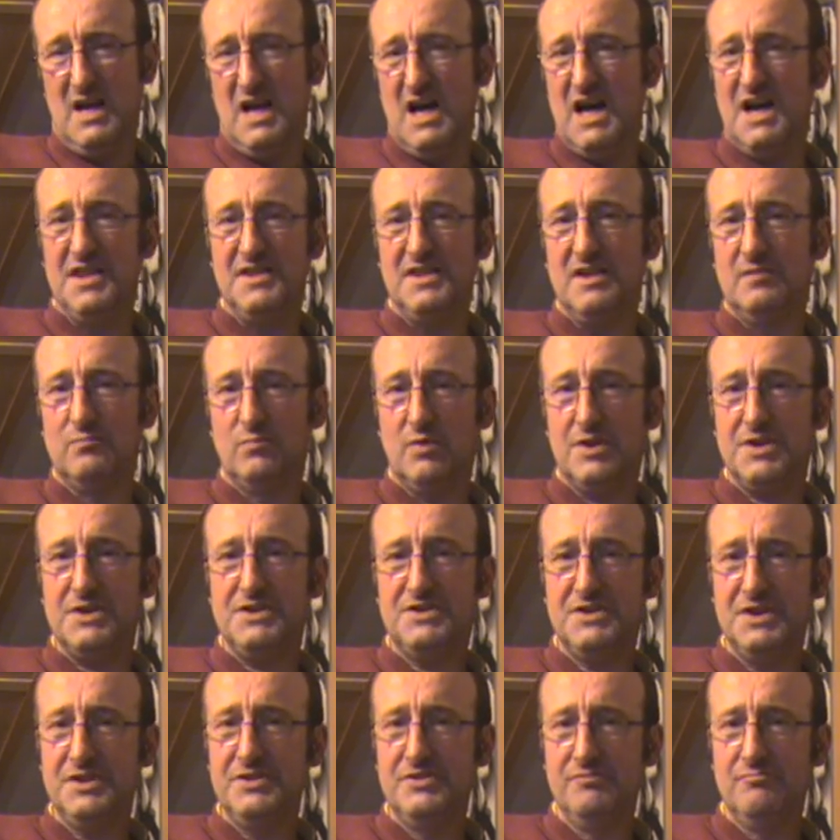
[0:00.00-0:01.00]
And then when he
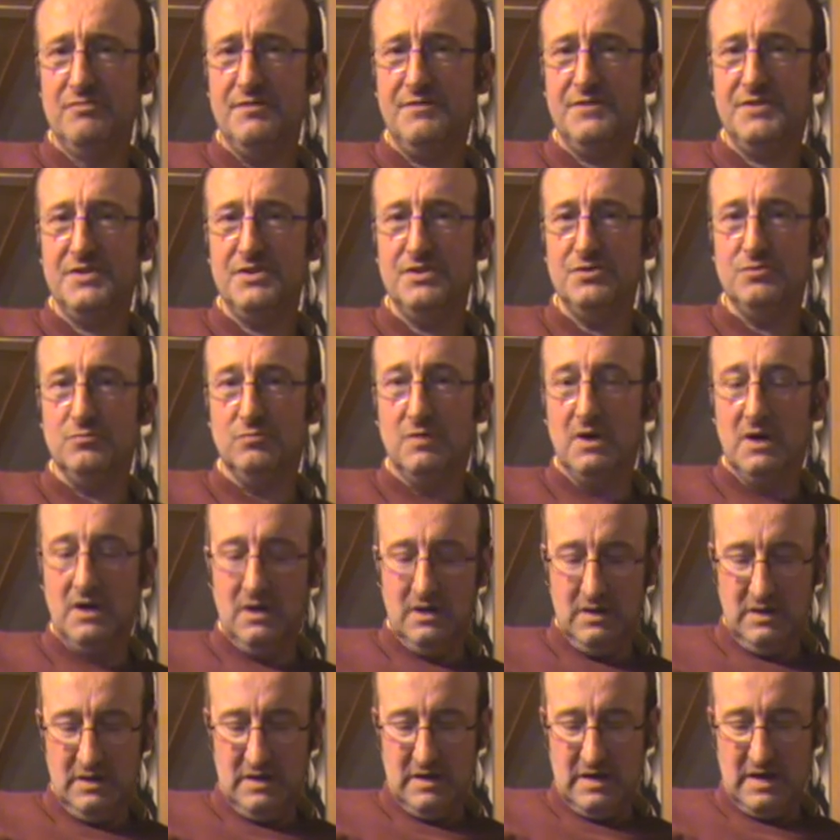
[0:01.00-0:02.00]
did the review
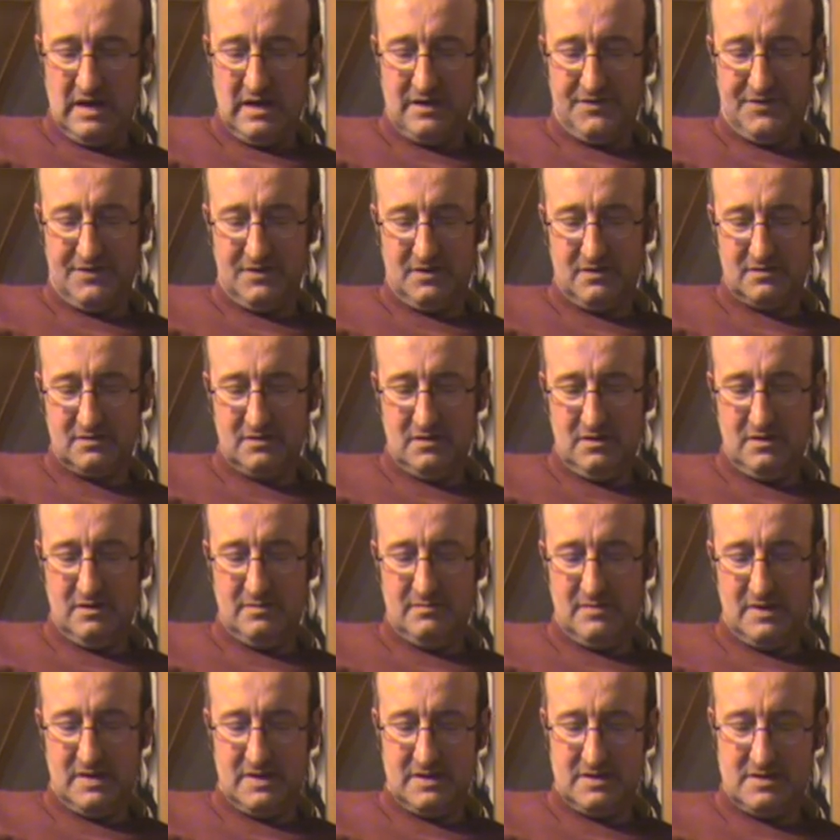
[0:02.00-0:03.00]
I thought, oh
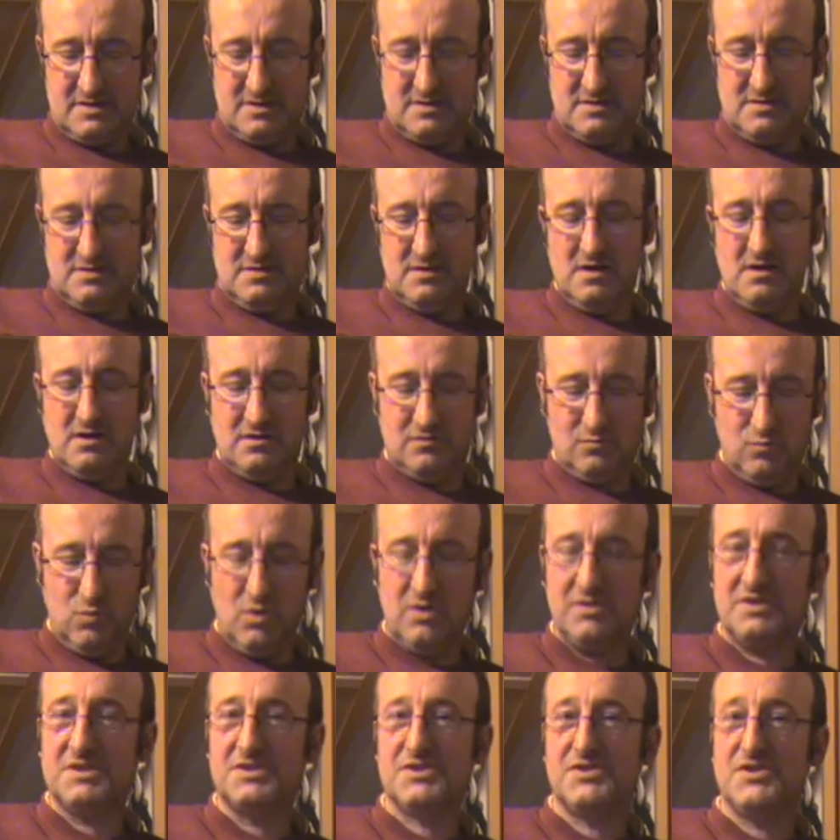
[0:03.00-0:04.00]
my god,
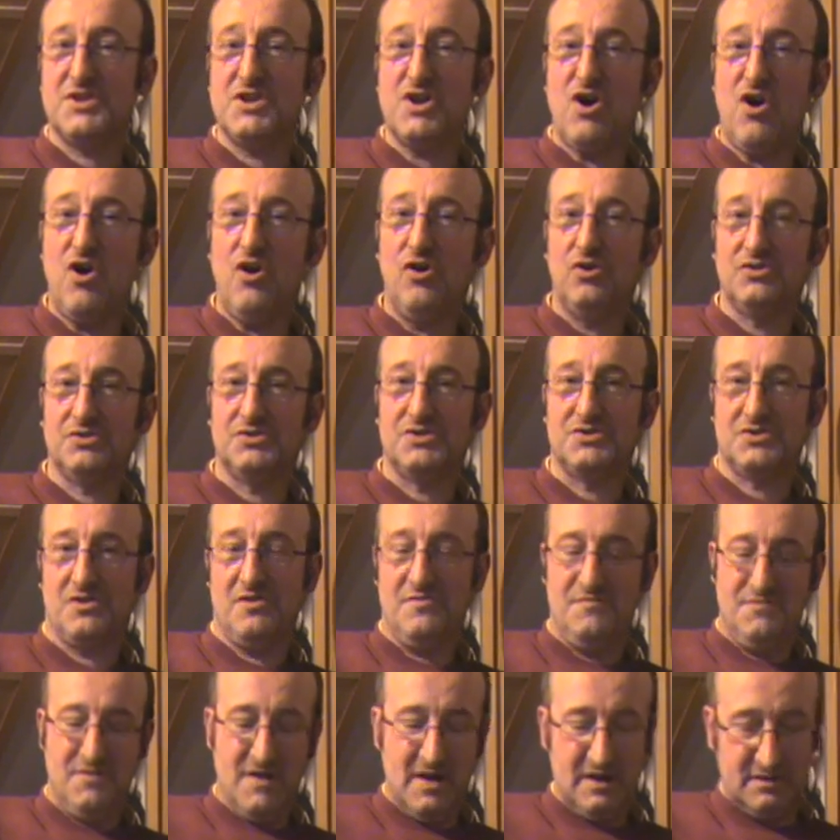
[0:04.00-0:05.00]
what is the odds
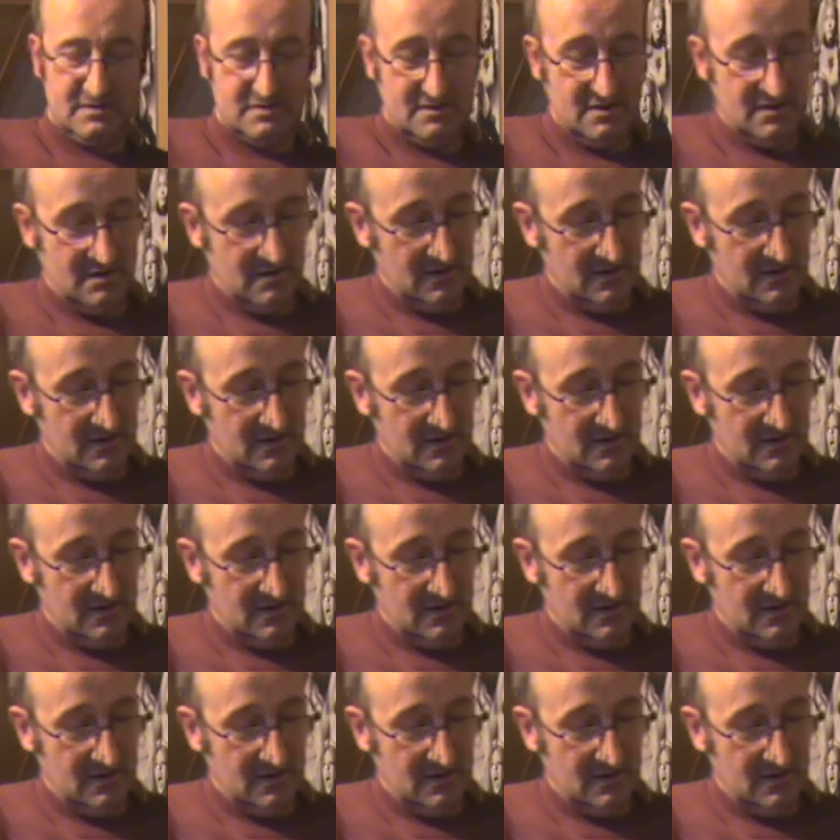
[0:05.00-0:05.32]
on that?